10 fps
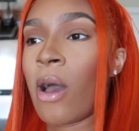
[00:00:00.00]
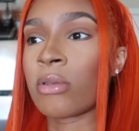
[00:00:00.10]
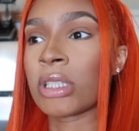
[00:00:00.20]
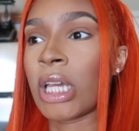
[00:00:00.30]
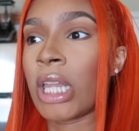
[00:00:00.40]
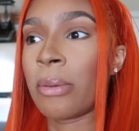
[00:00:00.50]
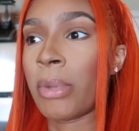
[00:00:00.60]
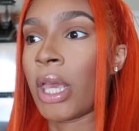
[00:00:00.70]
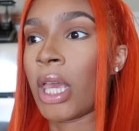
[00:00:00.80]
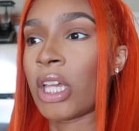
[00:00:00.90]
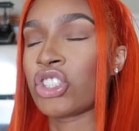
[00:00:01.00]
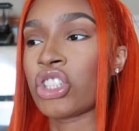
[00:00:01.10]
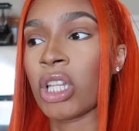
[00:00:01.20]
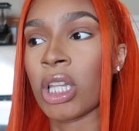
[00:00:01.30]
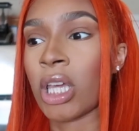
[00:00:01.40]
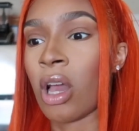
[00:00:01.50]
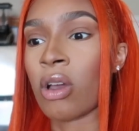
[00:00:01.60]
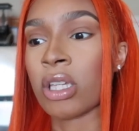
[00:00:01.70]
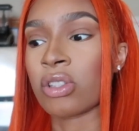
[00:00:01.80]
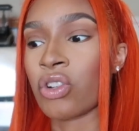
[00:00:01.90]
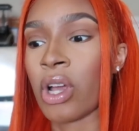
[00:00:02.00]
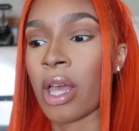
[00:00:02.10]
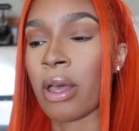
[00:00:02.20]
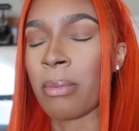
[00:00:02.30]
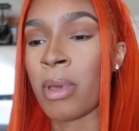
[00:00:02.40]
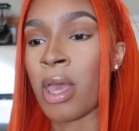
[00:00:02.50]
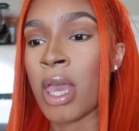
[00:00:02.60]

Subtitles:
I was laying in bed chilling on Instagram